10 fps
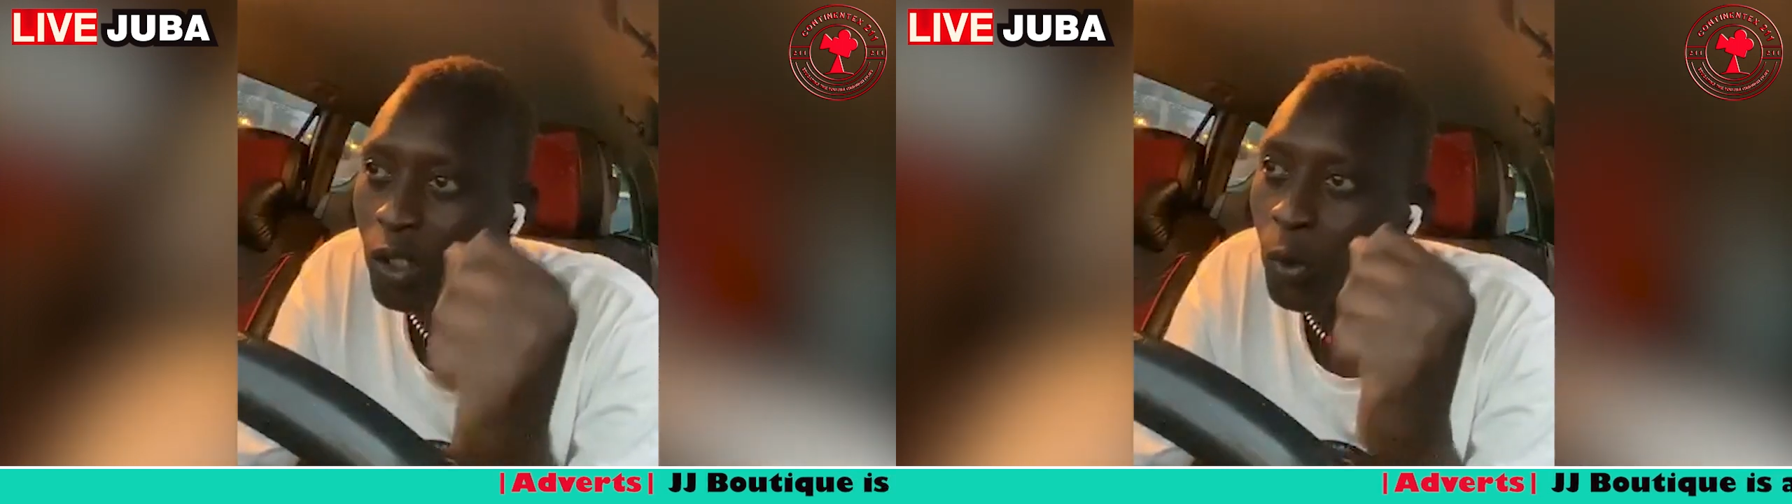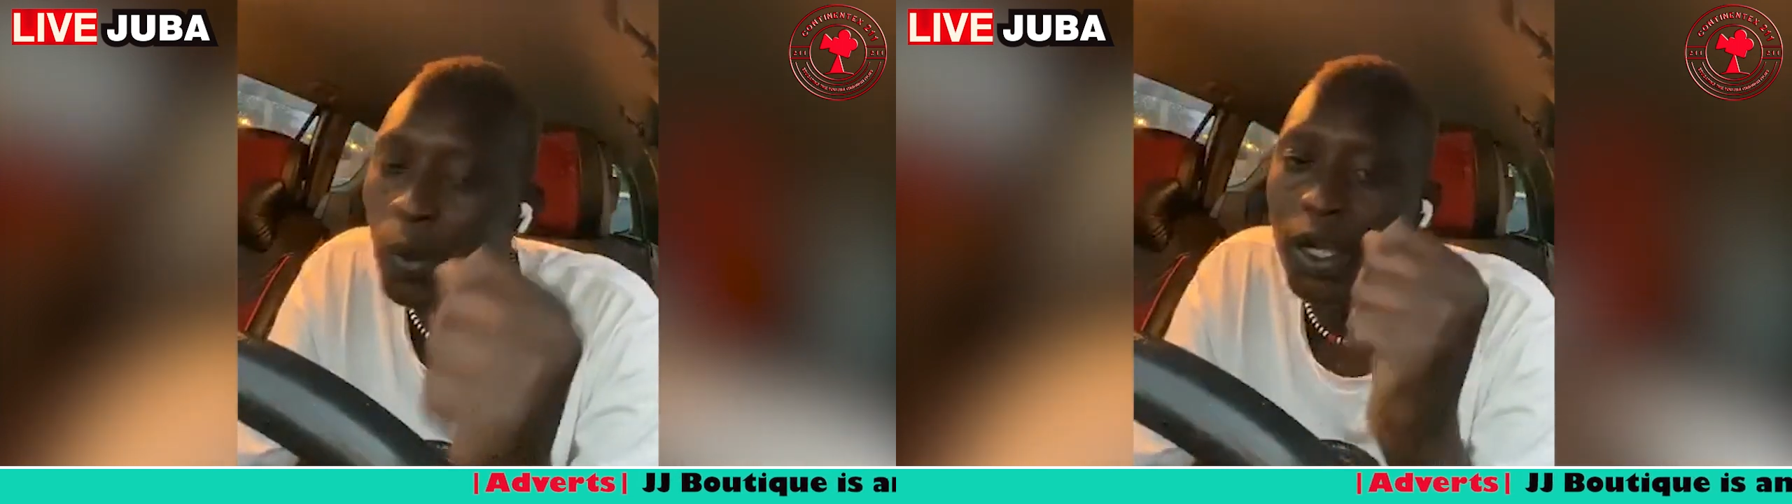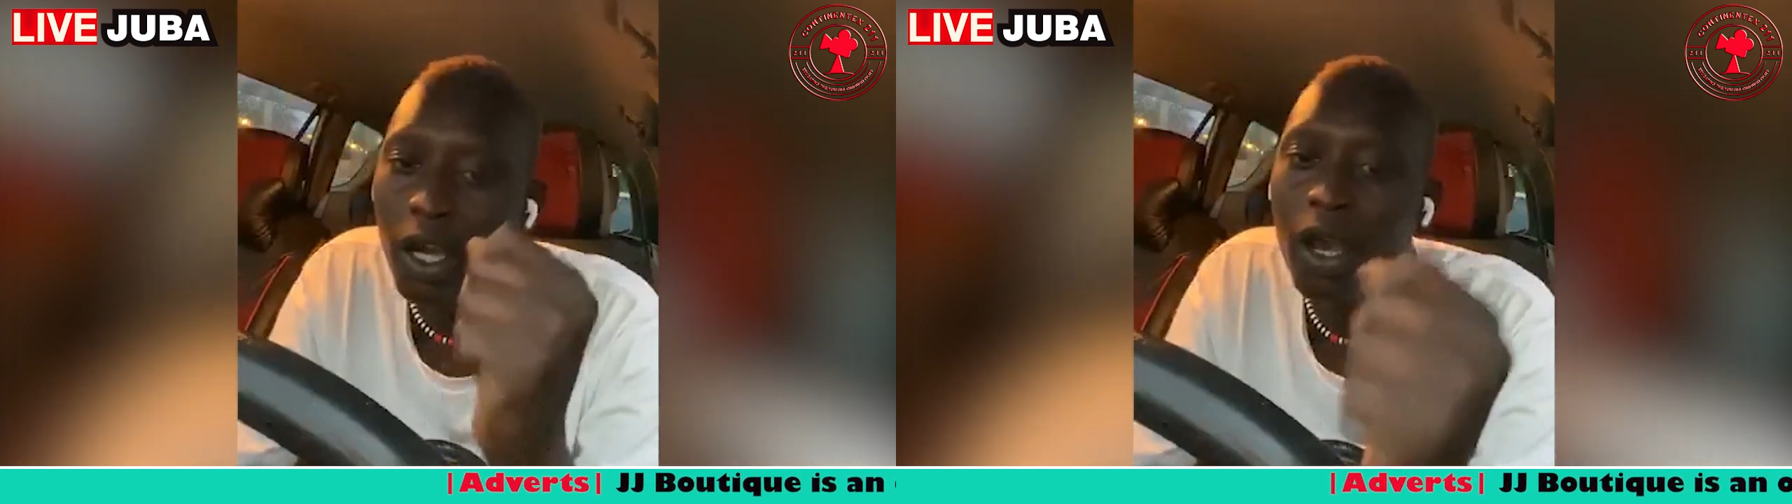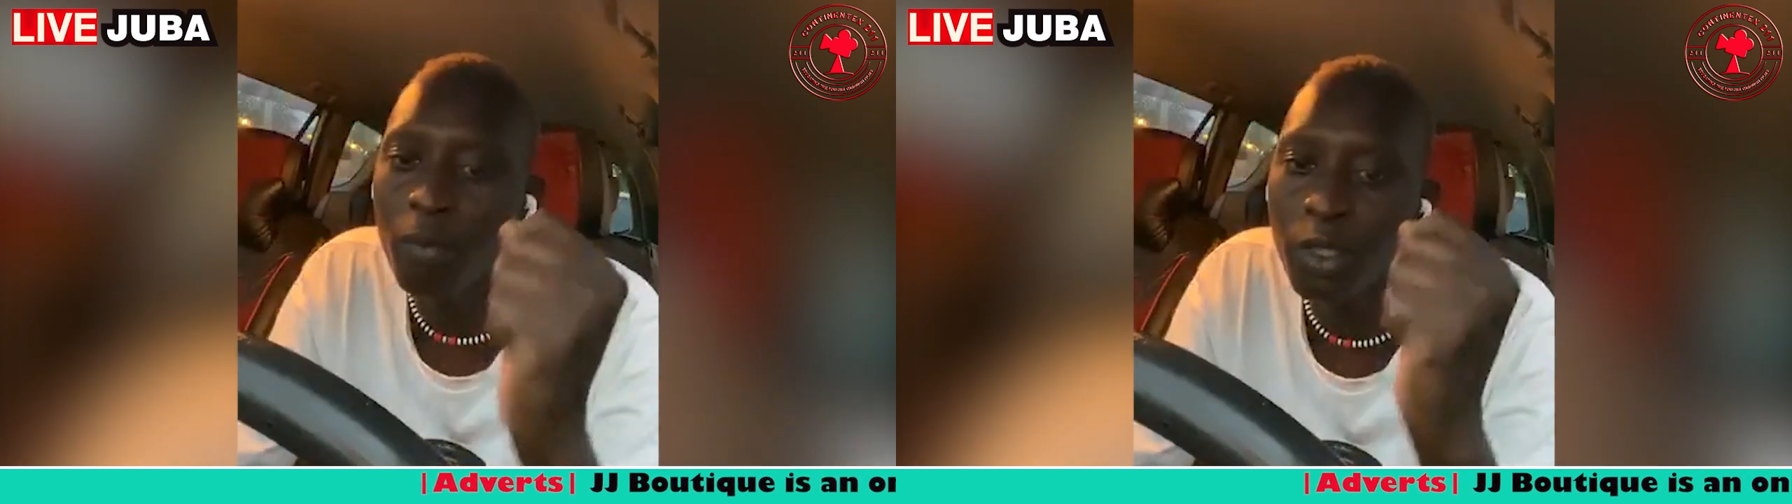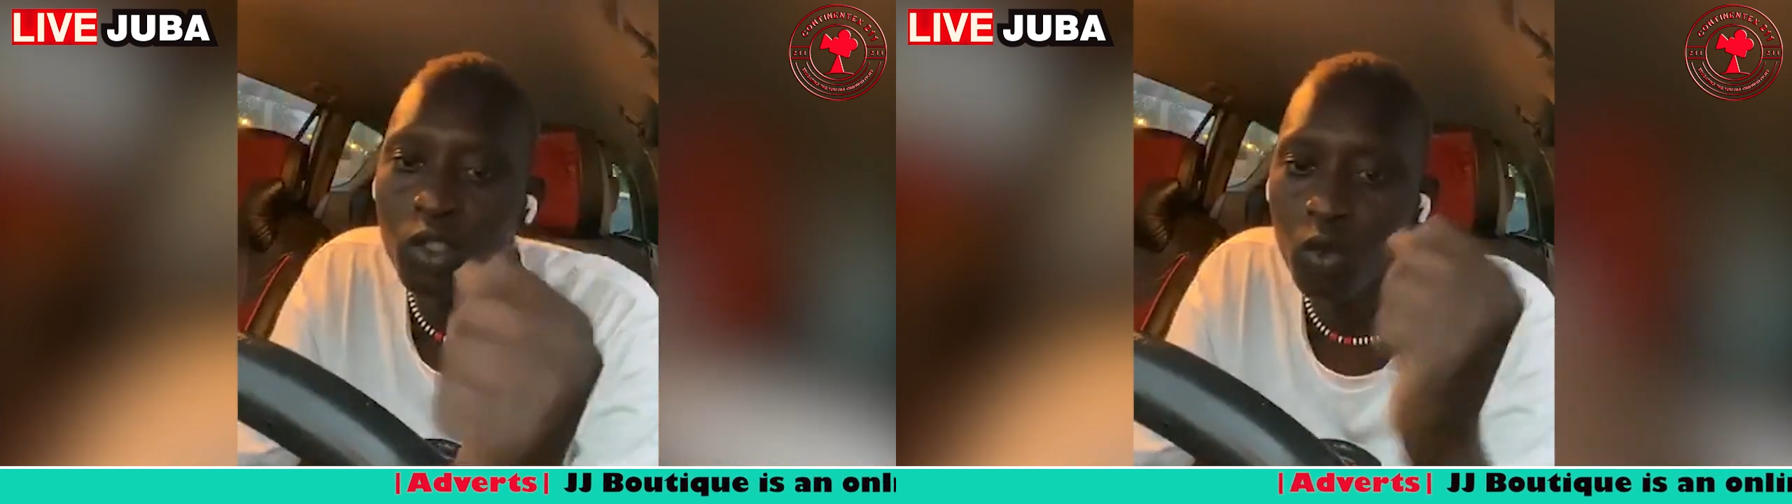doing a
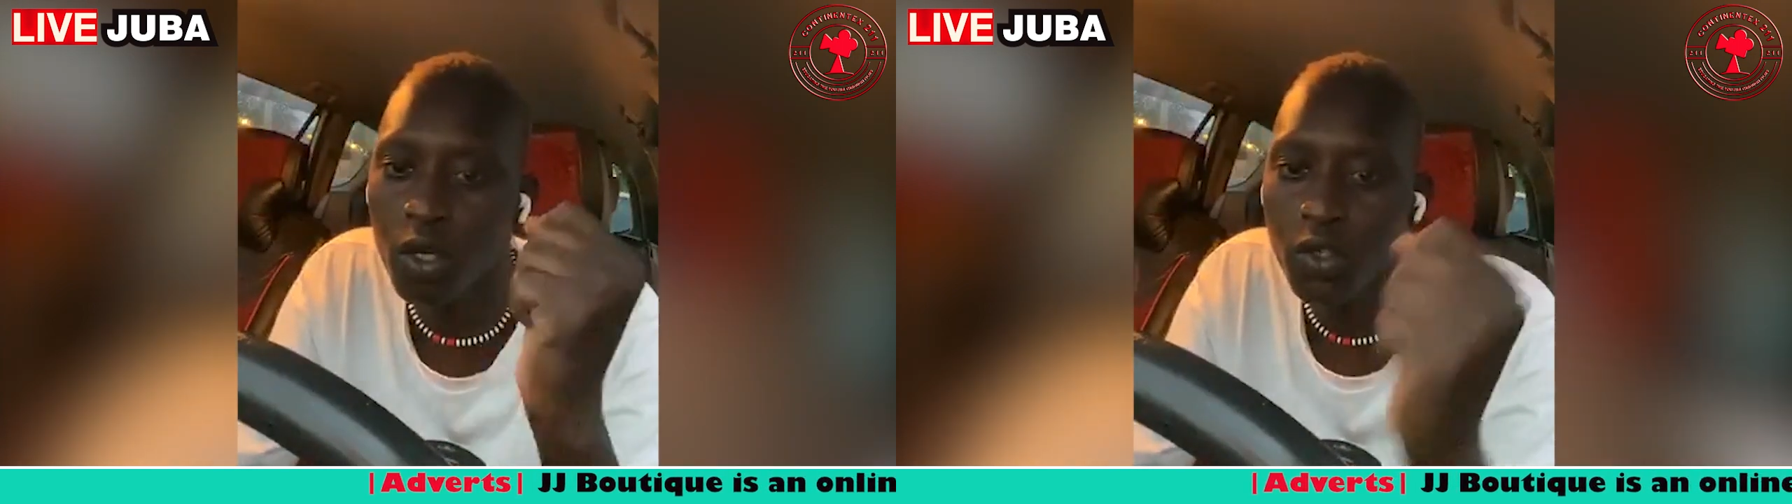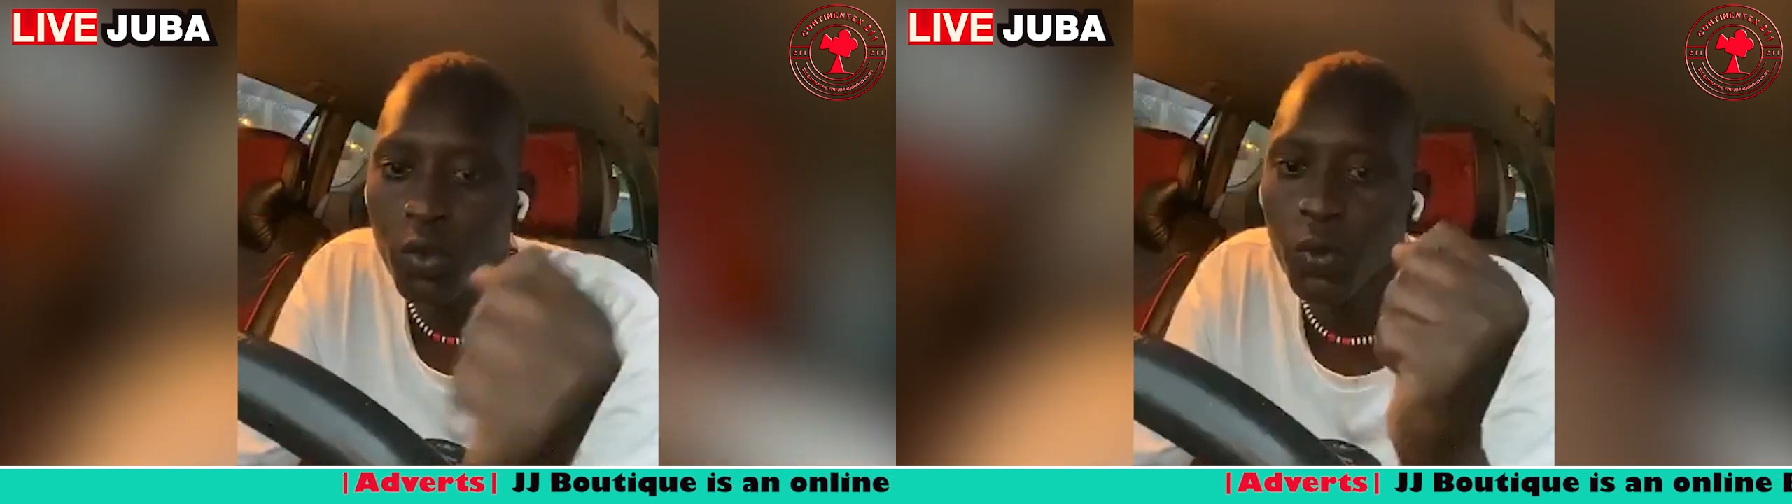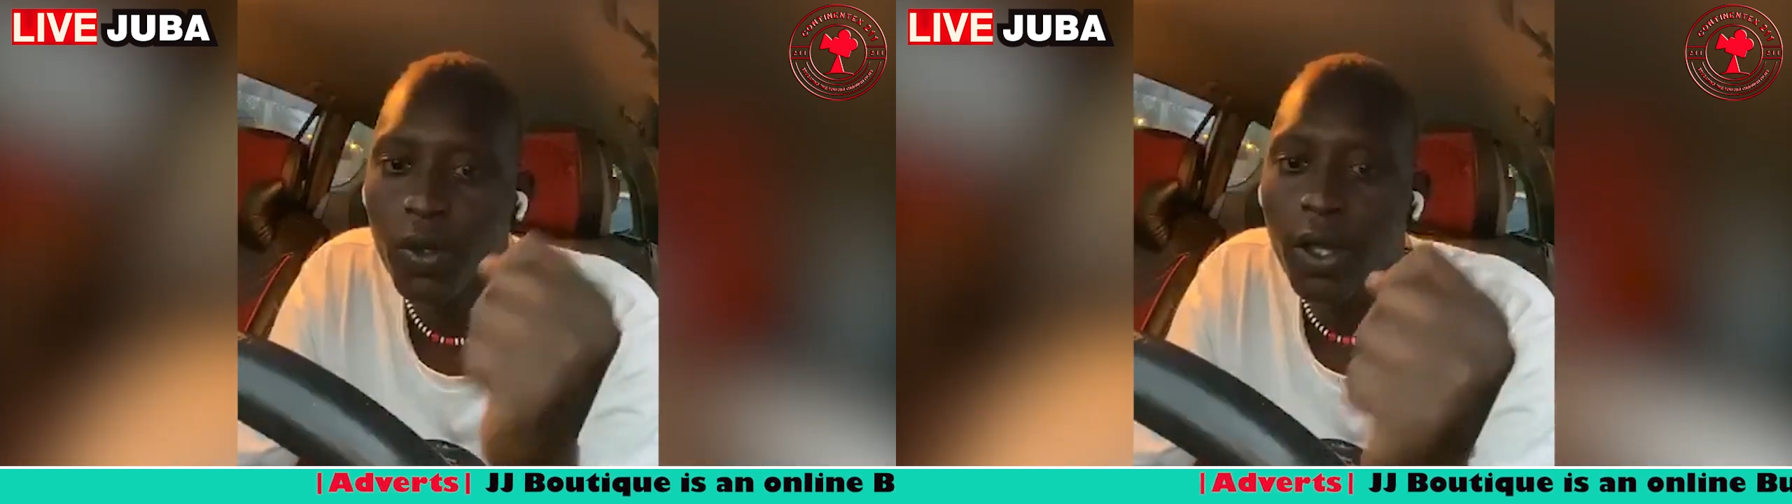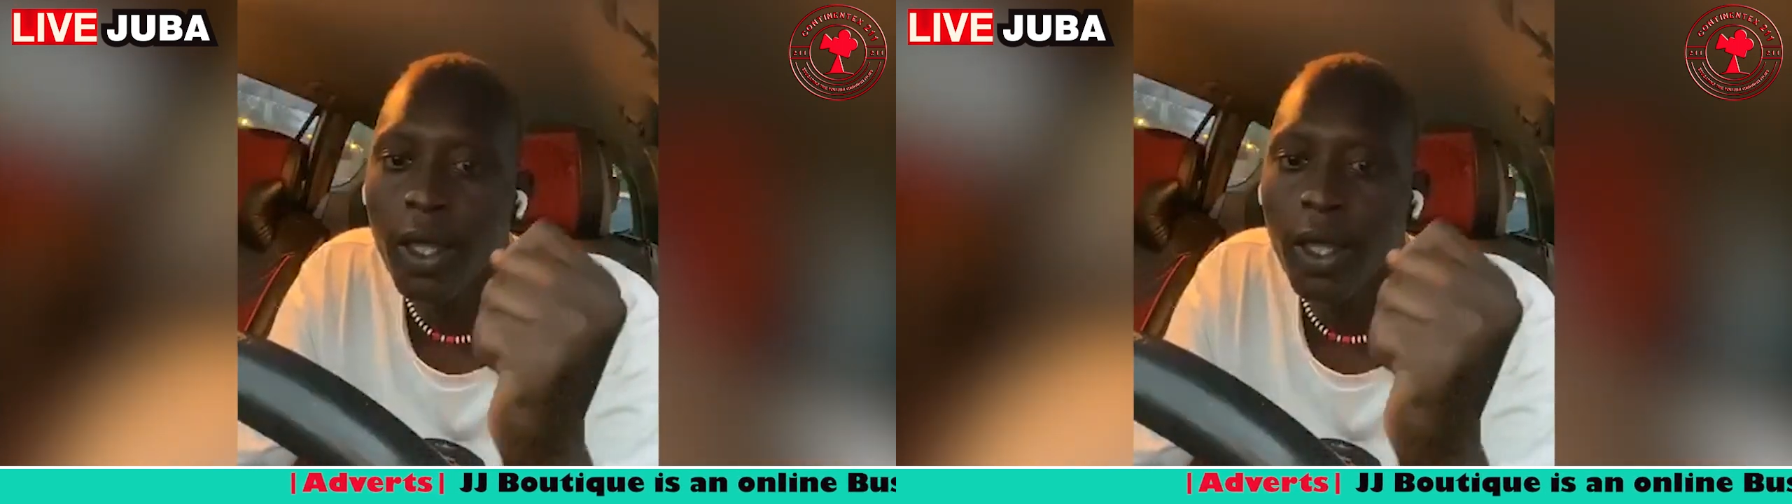big tour soon.